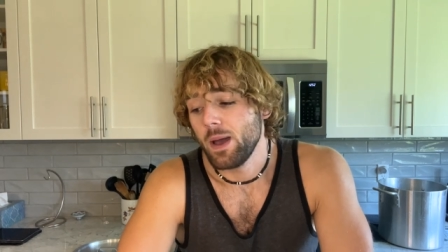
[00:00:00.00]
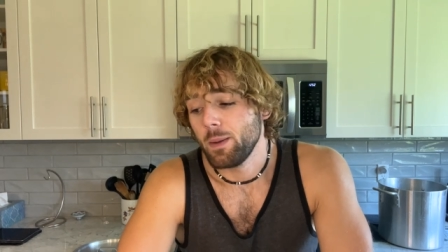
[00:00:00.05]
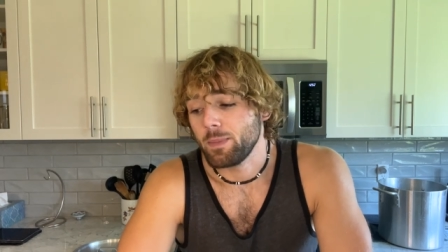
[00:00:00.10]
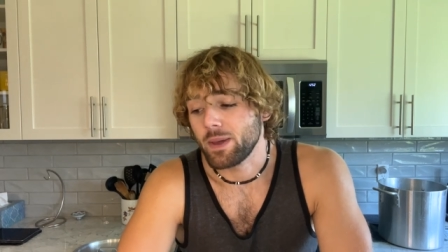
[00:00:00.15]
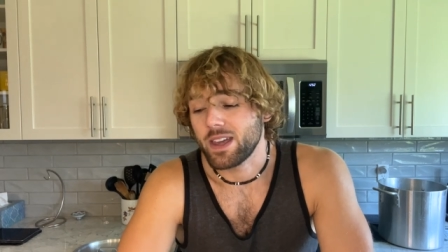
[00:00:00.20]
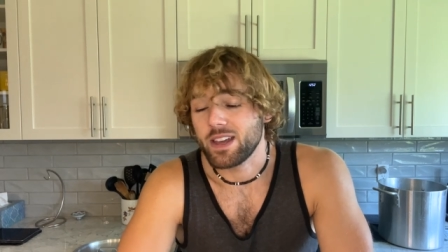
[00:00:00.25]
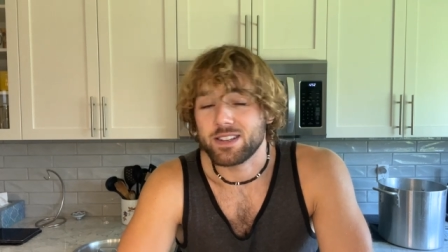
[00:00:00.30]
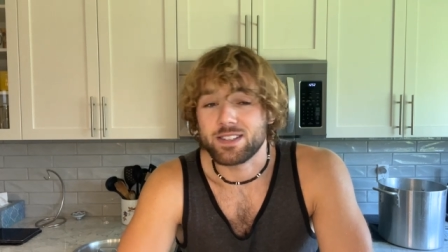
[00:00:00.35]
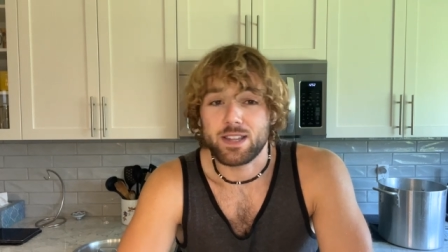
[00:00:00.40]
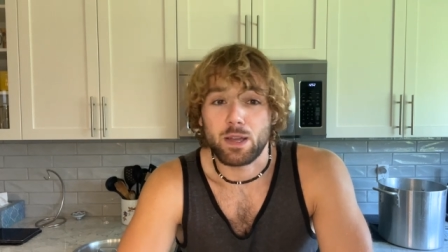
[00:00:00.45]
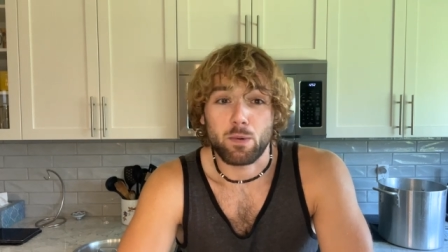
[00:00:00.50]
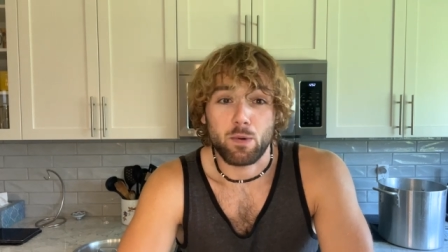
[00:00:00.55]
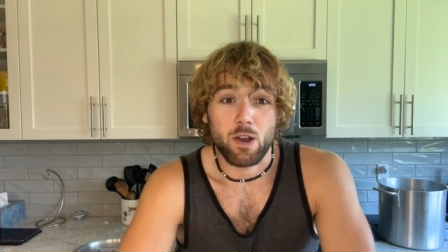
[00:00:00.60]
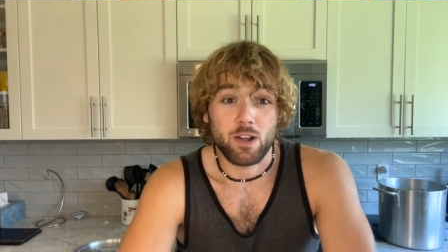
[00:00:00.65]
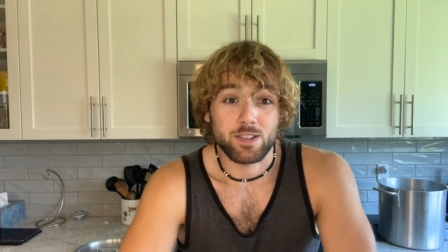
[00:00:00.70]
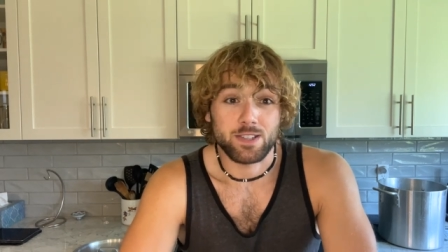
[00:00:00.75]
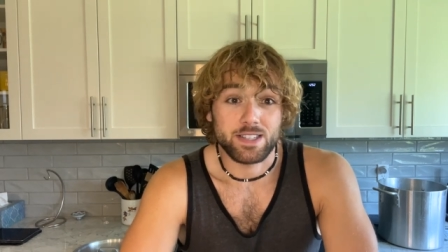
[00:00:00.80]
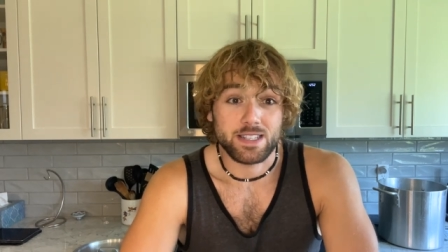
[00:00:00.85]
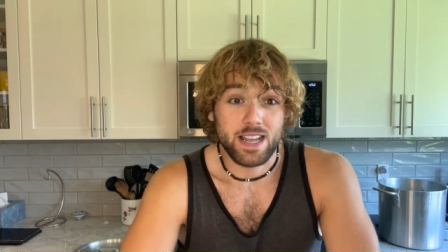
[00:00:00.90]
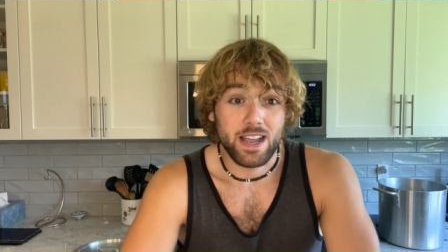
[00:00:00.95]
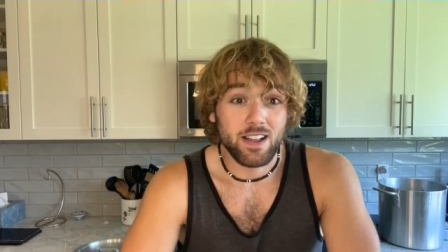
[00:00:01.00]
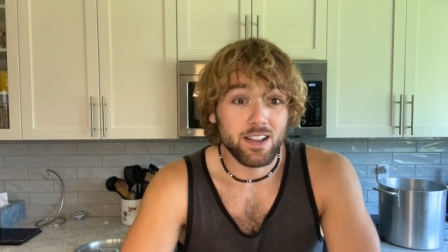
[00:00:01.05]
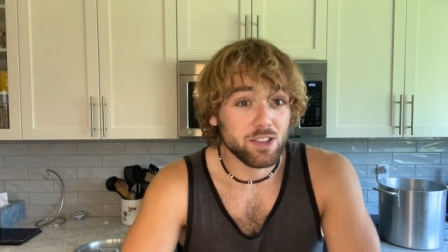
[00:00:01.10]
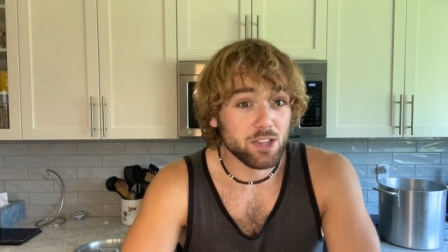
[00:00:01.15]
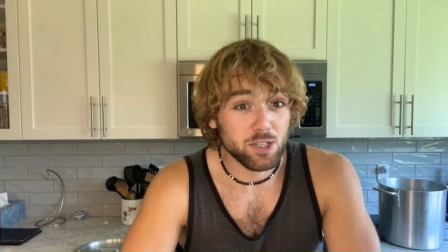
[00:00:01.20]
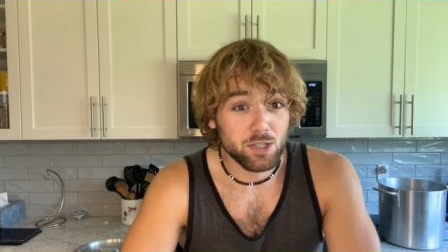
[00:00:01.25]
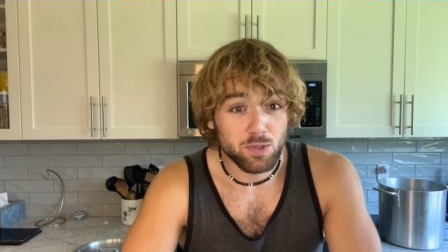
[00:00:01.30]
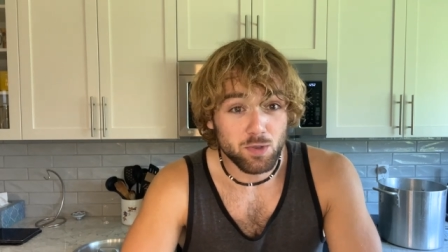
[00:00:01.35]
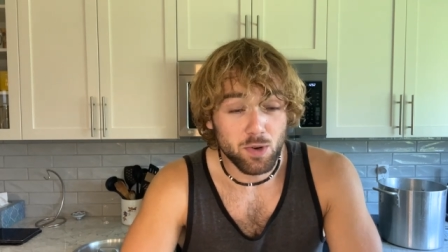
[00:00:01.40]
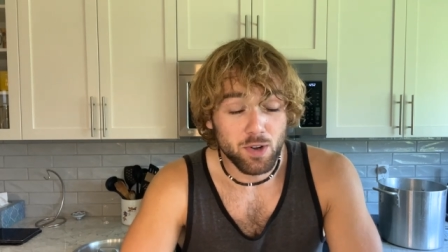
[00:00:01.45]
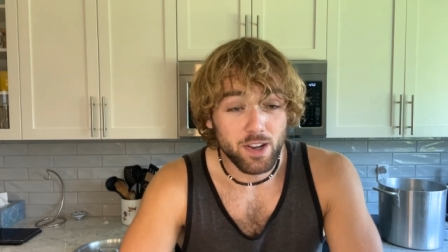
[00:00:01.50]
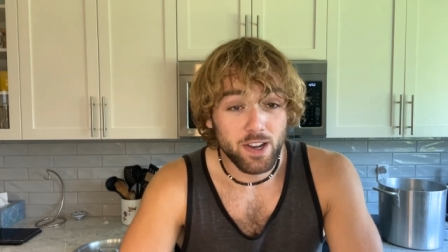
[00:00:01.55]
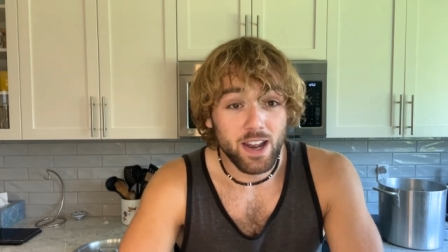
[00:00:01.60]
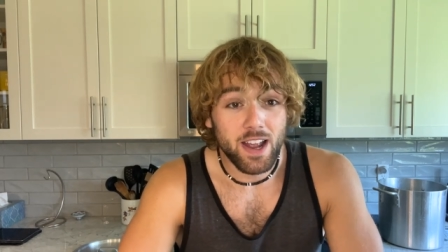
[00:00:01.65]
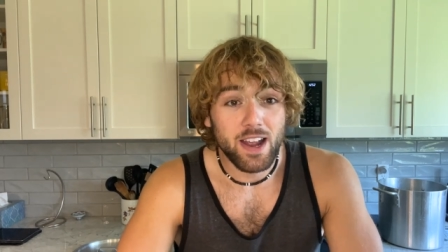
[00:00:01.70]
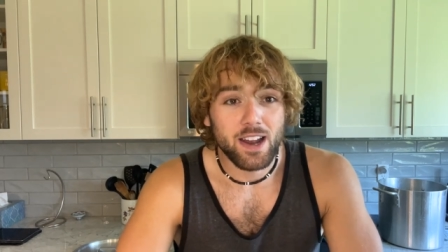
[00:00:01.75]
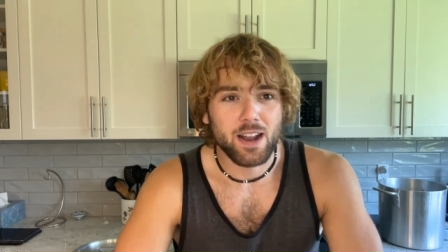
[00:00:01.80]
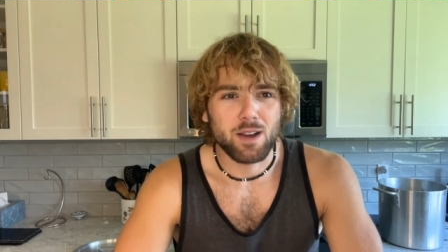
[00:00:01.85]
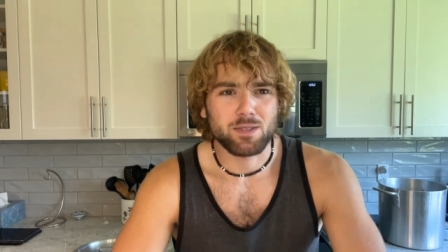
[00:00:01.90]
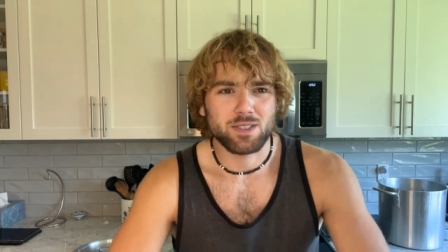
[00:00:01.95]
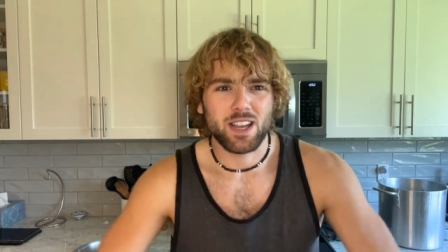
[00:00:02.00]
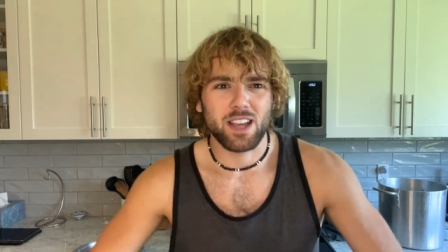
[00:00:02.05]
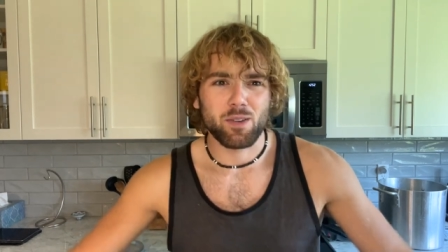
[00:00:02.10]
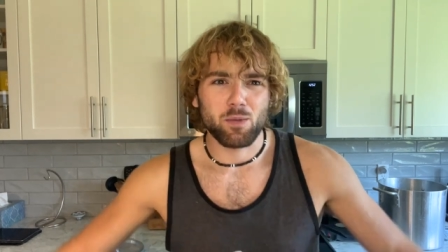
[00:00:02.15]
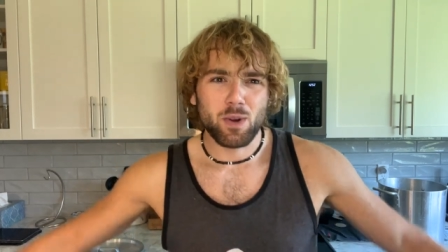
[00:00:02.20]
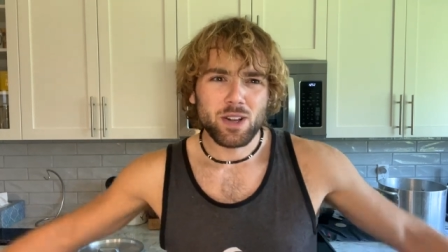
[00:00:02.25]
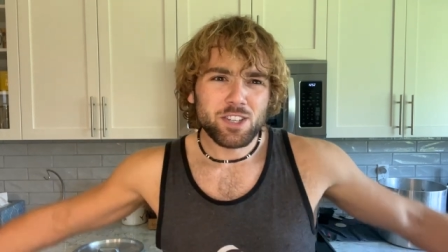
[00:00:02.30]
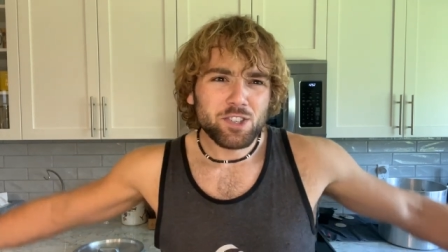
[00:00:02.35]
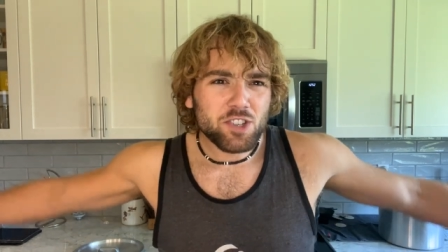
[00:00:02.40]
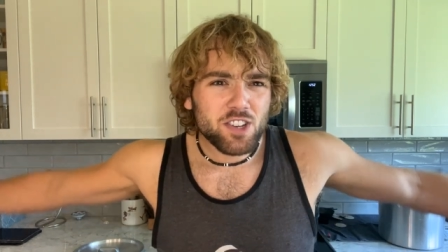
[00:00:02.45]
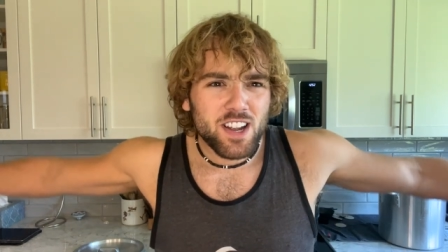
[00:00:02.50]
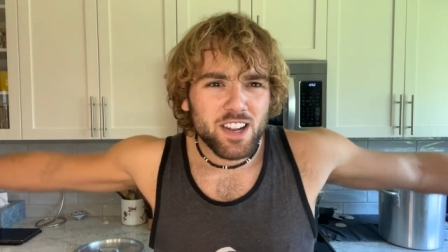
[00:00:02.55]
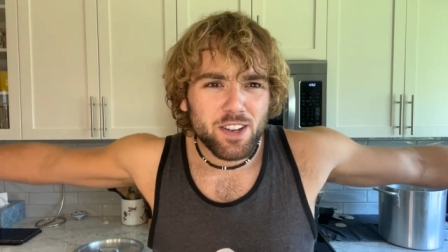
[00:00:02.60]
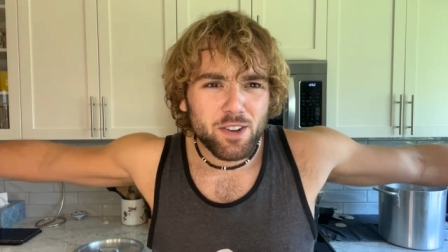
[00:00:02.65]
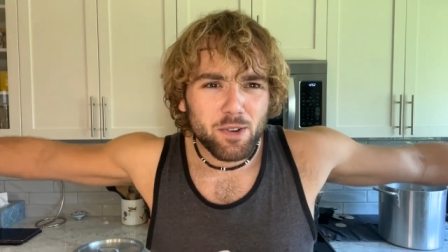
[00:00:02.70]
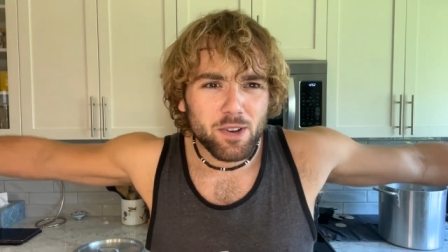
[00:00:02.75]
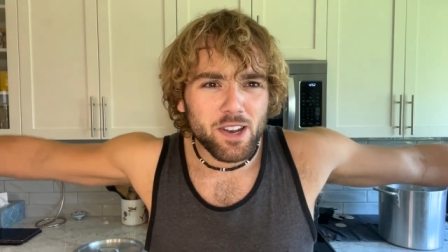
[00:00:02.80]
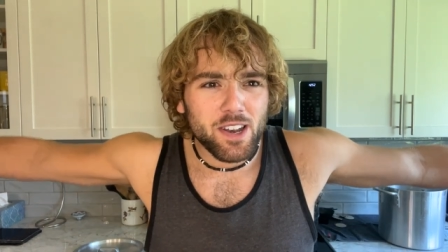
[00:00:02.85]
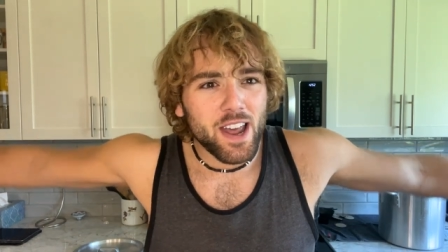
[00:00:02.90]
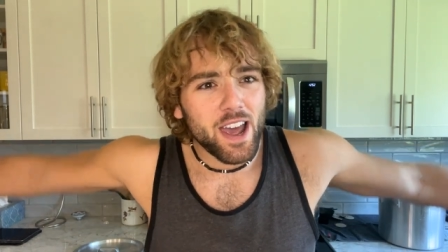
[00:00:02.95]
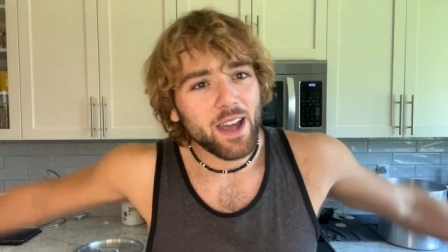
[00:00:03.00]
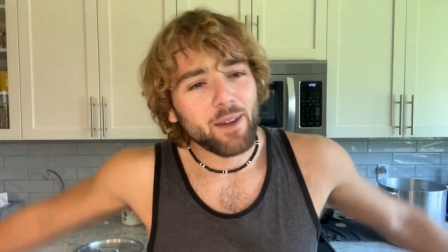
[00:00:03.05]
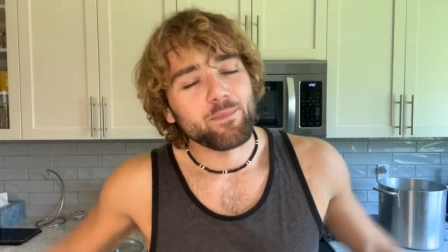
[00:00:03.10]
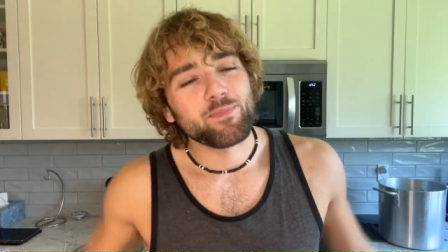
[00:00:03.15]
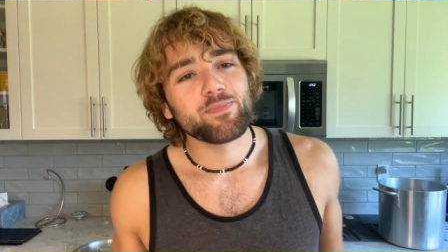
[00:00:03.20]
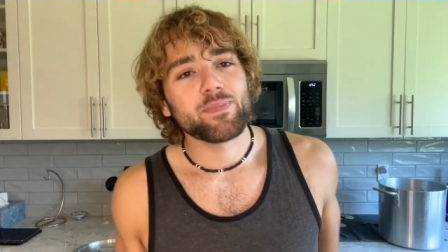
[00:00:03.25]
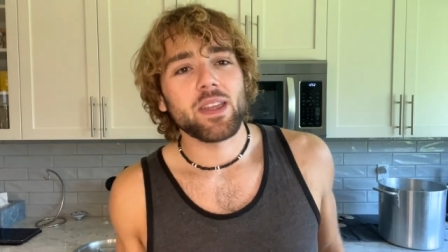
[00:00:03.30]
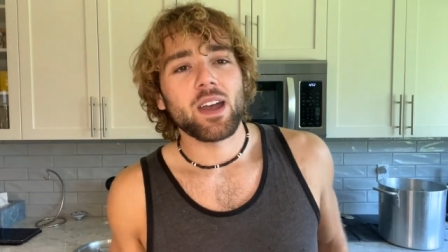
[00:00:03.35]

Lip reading: because they were on sale at the store today, and I was like, what should I do today?